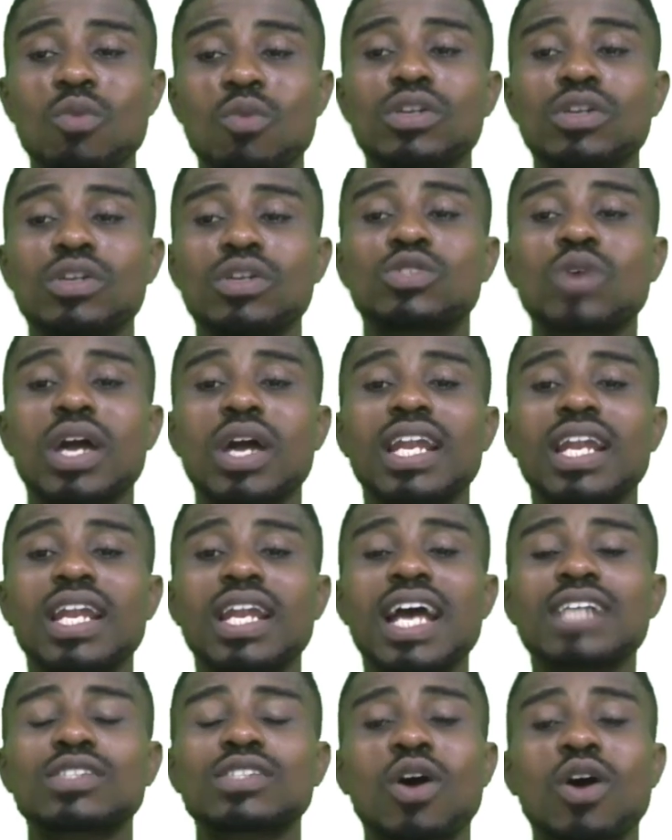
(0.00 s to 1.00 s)
we need to
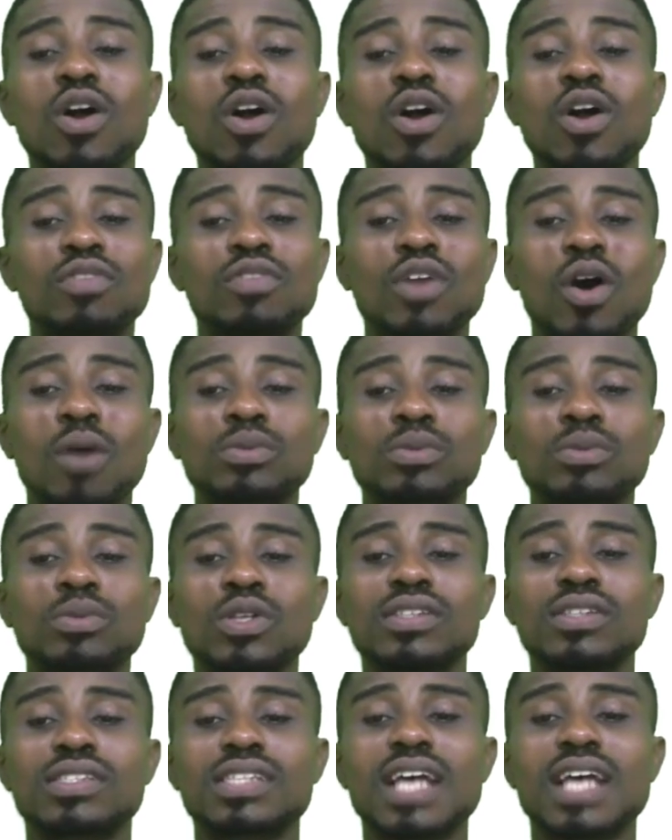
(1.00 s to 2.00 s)
analyze all of the
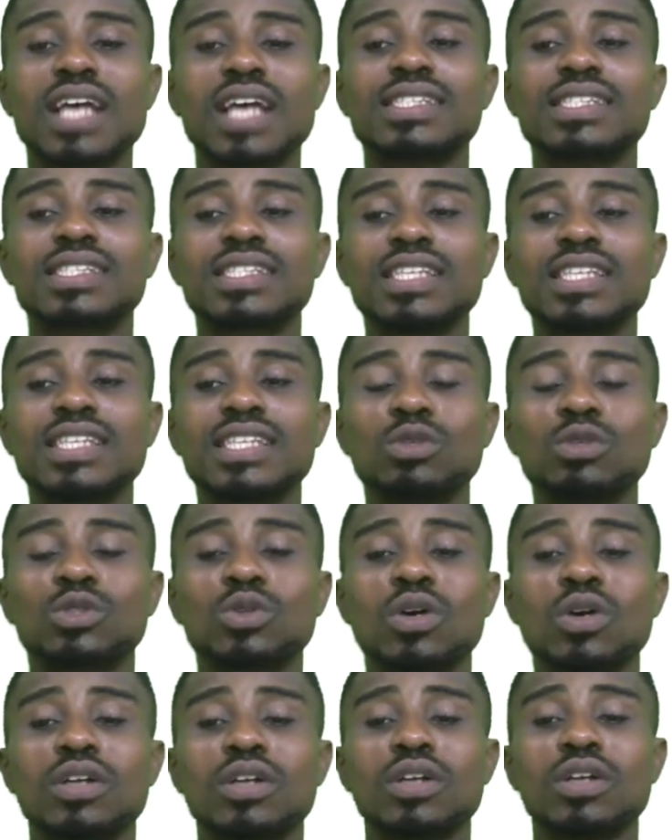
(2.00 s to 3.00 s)
options and see
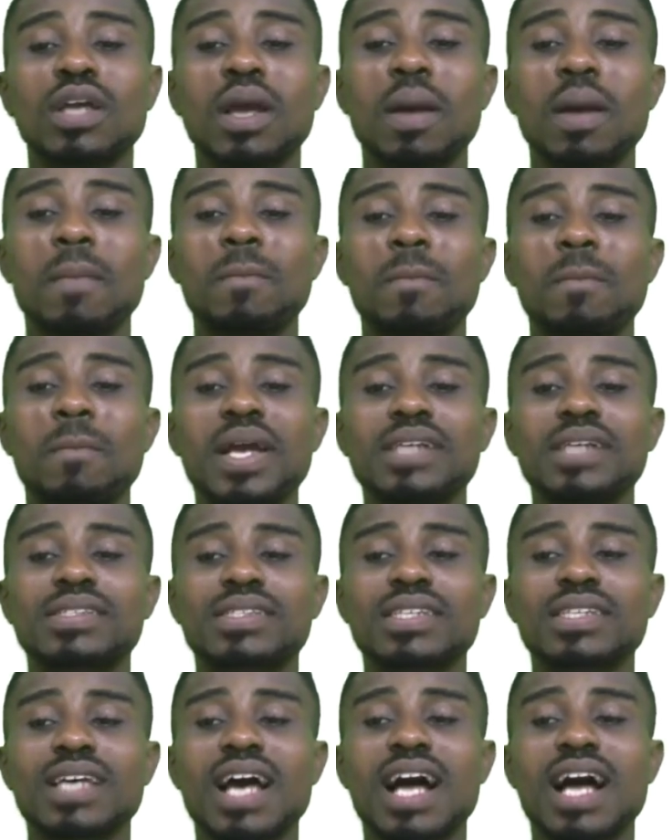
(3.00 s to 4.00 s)
which one
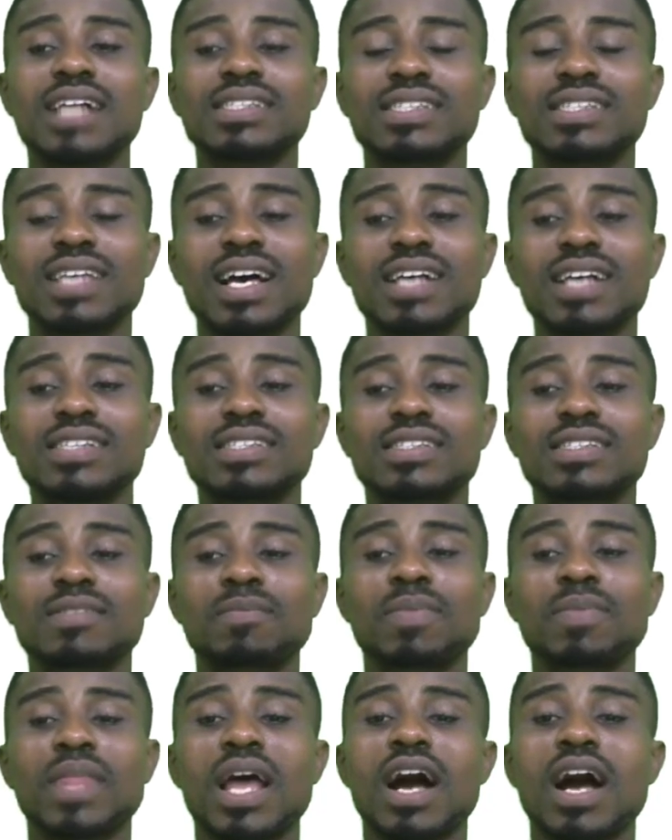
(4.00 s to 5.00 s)
best
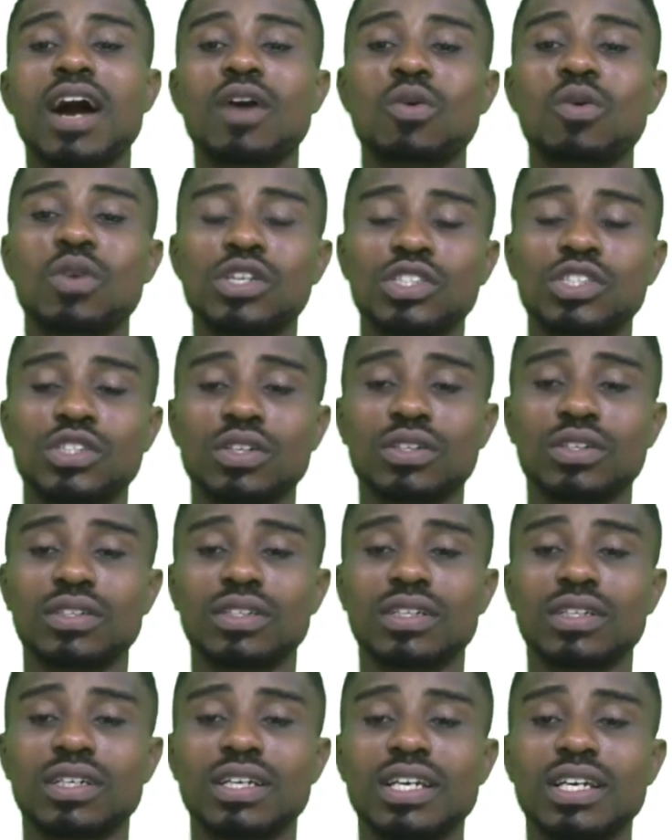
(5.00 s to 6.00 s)
answers our question.
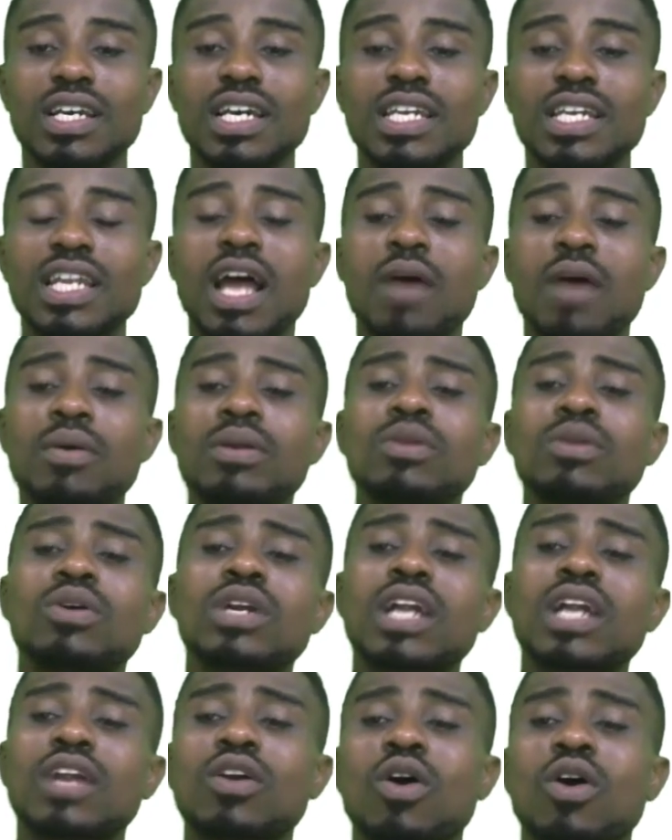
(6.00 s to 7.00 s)
Now, in
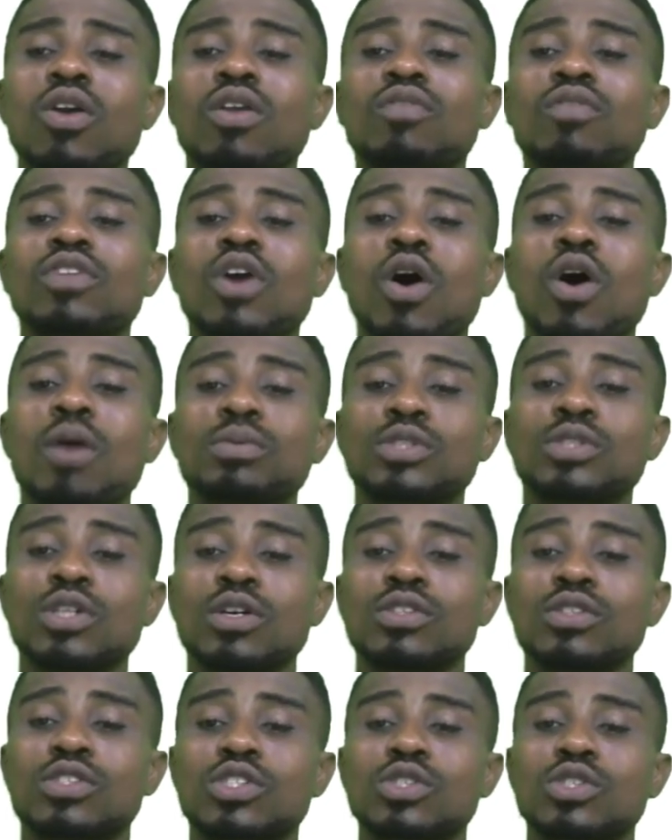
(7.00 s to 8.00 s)
looking at all of the
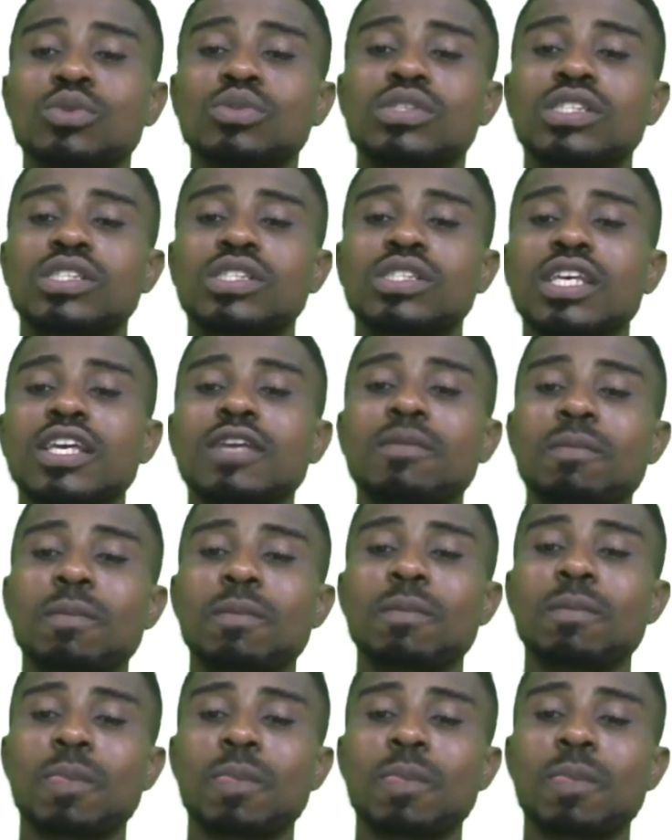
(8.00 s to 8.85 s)
options, you see